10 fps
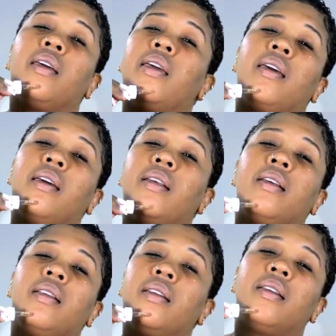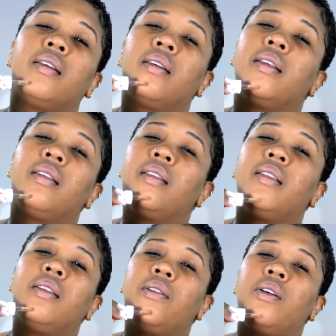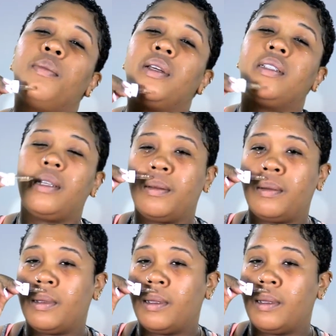and a little on my chin,